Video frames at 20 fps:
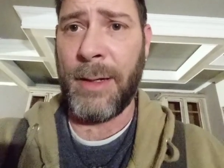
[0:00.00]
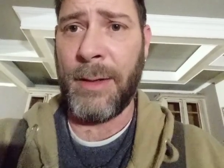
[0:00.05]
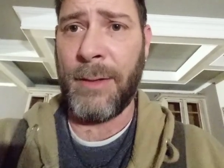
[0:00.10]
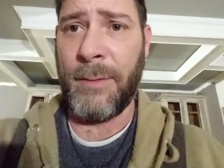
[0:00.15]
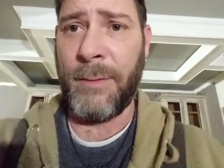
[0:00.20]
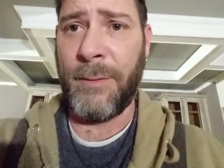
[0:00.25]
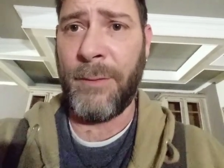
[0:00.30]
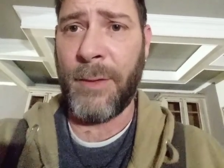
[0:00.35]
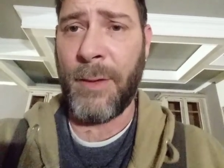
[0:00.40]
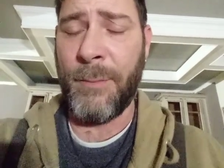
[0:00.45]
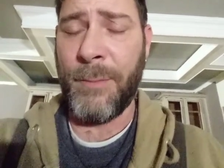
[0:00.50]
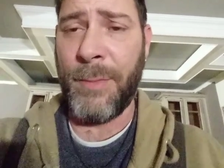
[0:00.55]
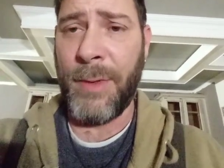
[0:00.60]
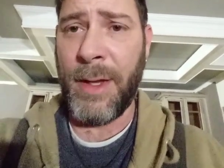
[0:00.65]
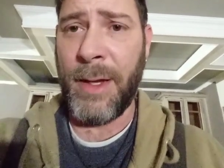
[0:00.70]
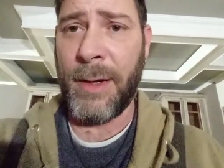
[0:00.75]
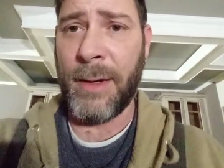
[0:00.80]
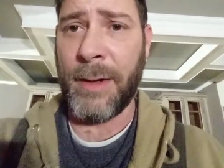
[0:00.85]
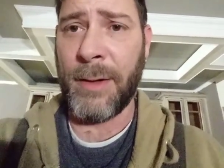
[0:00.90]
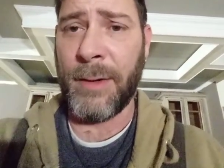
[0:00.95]
from
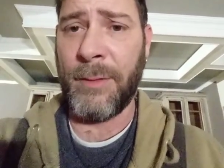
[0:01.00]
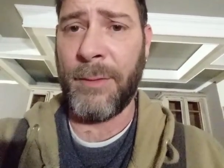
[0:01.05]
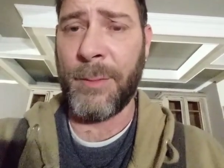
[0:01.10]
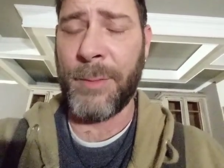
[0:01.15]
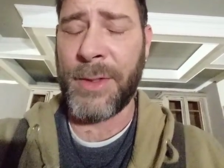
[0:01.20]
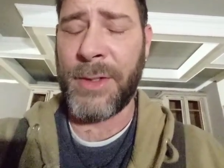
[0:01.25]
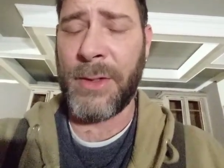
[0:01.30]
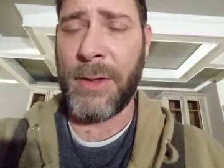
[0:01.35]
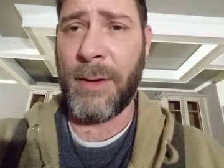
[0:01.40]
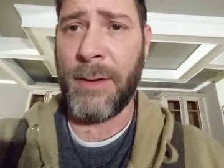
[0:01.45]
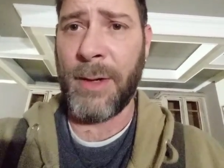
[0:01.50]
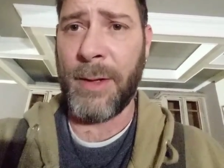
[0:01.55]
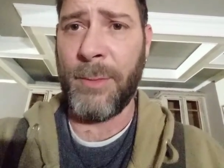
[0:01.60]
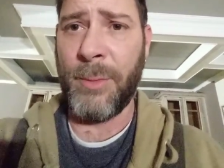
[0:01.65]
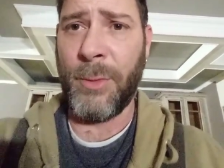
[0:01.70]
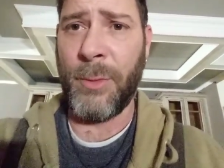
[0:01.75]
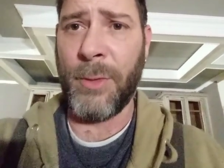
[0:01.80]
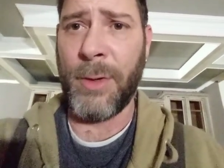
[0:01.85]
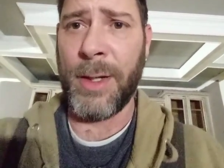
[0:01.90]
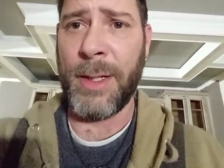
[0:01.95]
there, from a starting
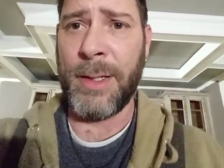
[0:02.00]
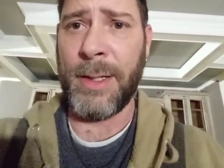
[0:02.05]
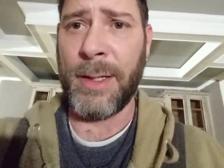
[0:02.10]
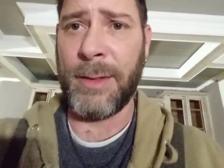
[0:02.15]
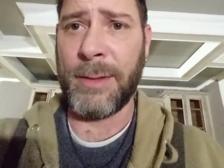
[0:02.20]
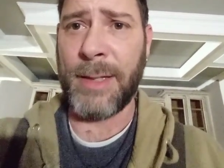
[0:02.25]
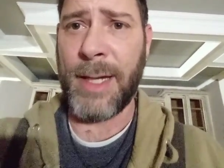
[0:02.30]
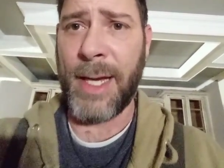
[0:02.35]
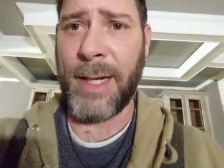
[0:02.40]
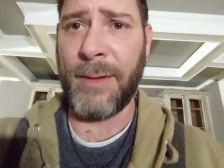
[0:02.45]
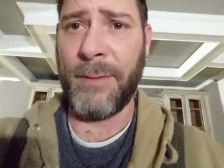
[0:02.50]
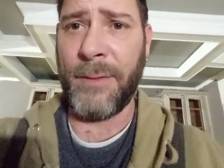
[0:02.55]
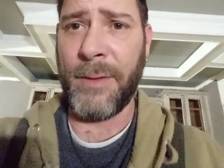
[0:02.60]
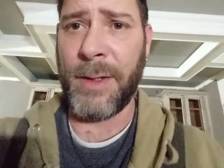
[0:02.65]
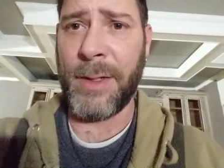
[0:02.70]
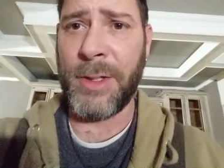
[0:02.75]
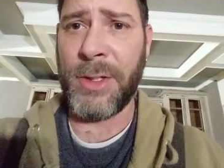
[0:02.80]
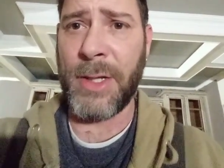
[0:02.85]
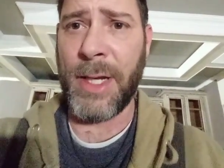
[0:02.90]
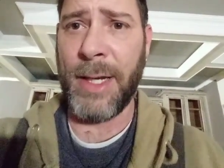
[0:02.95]
point, I'll tack a
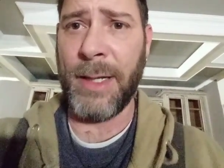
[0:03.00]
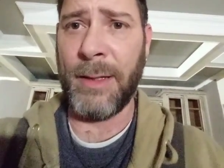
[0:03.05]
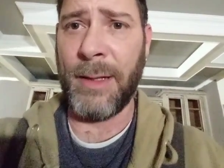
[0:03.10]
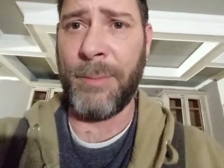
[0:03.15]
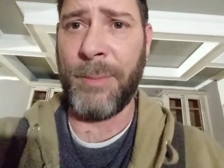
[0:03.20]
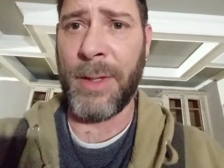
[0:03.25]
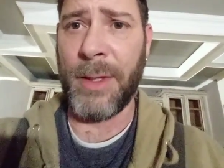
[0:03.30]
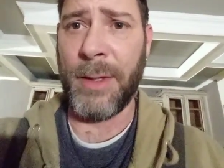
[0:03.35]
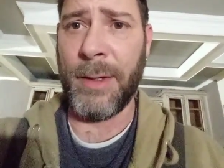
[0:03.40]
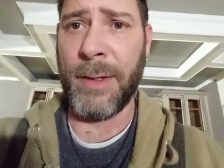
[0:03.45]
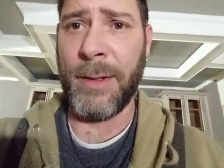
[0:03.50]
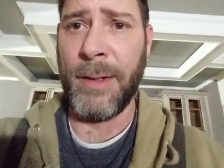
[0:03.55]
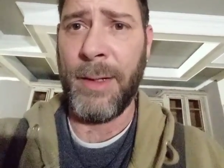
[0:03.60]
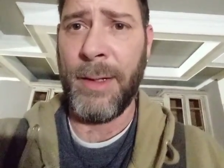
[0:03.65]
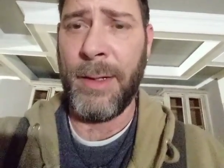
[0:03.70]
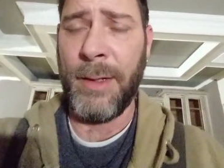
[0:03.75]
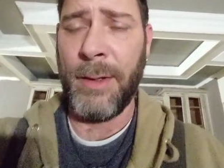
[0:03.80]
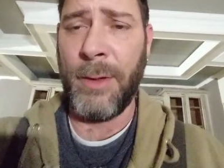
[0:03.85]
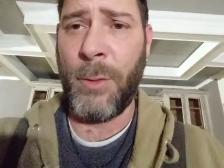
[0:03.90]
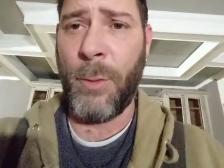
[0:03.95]
finish nail up in the
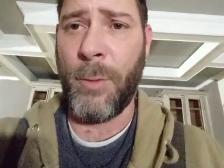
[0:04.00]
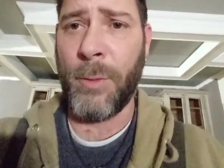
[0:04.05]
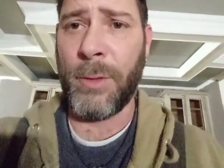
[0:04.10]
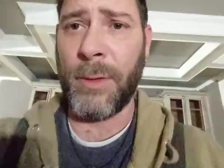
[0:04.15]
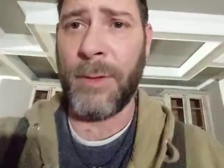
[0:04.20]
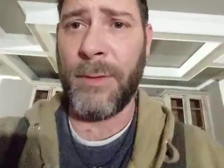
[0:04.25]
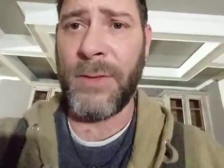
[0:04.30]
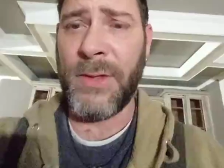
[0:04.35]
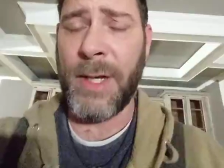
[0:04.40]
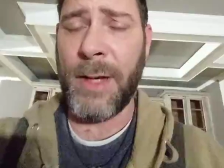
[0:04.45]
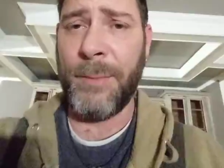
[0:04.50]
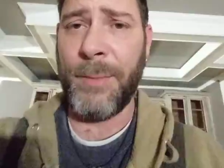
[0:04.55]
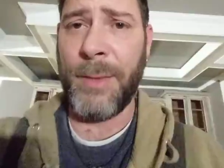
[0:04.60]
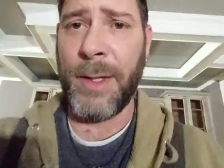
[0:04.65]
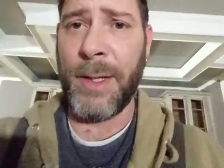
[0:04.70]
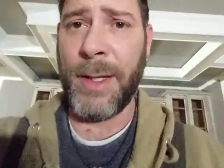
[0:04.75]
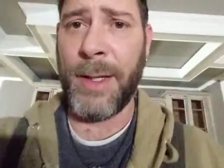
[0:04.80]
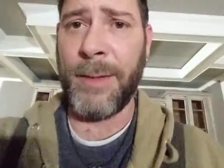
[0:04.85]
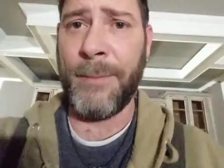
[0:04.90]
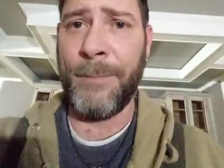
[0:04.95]
corner of
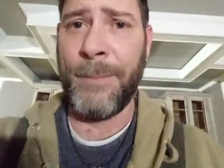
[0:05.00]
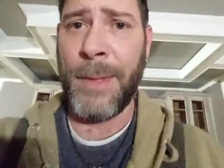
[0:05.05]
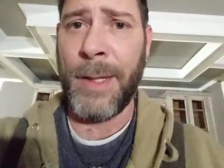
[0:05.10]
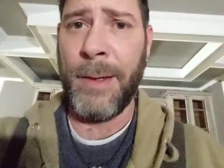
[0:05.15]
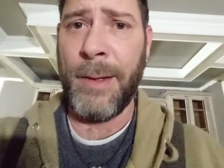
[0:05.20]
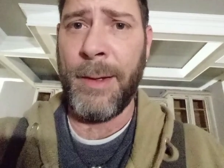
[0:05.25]
something.